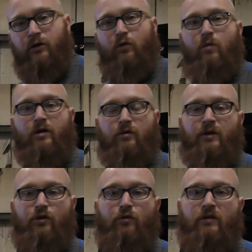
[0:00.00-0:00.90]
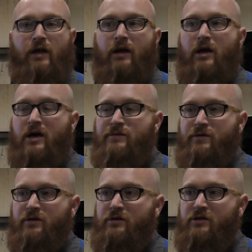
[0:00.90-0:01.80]
don't want to be doing that, guys,
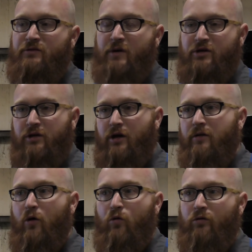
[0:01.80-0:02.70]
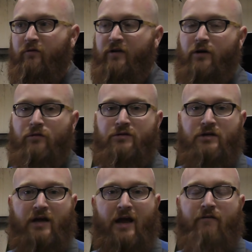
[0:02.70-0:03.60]
because especially on the older vehicles
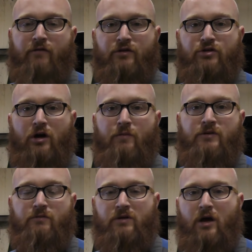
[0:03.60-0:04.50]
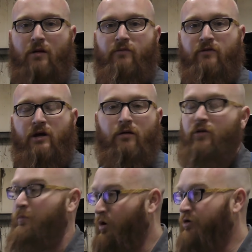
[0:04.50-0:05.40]
that I have in the shop sometimes,
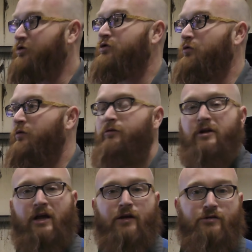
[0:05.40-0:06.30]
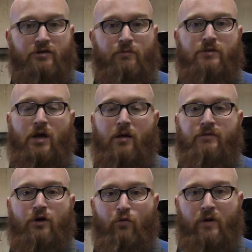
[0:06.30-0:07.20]
the parts are two or three days or
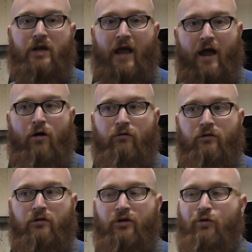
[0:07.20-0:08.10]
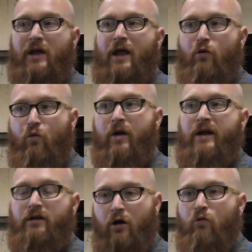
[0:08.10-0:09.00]
sometimes a week out. You can't
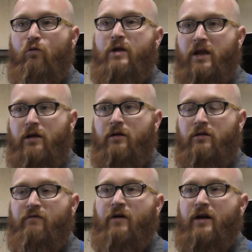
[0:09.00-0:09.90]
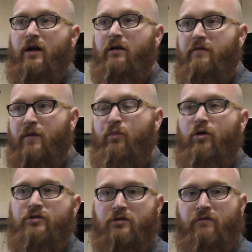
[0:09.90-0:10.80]
wait a week to find out if that
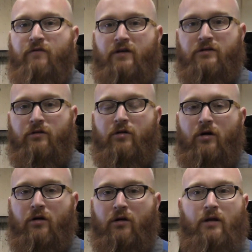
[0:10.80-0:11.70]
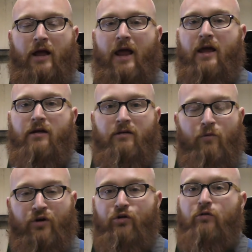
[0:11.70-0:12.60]
part's going to fix it or not. And
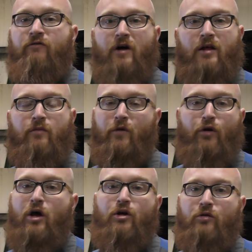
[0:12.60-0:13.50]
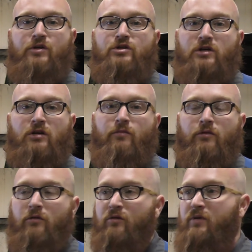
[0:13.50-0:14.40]
when you do find them, they're not going to be cheap.
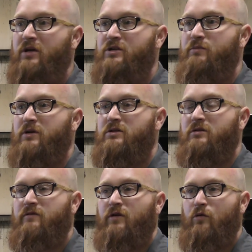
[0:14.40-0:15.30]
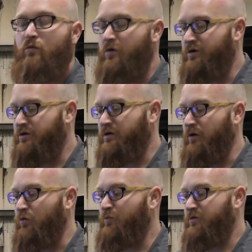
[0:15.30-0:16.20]
They're going to be expensive. You don't want to just
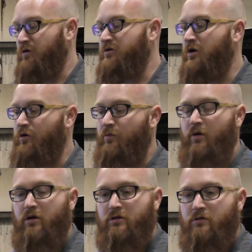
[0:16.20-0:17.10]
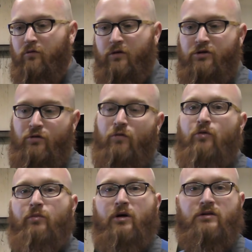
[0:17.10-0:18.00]
say, oops, there's a hundred bucks. Ooh, there's two
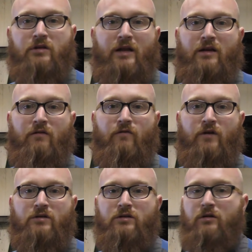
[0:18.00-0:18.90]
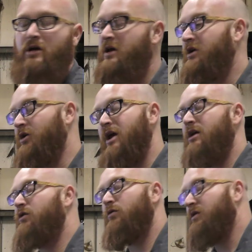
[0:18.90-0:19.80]
hundred bucks, and that didn't fix it. You
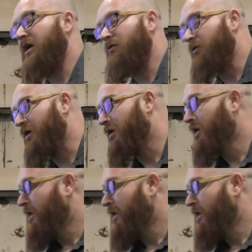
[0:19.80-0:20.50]
can't do it that way.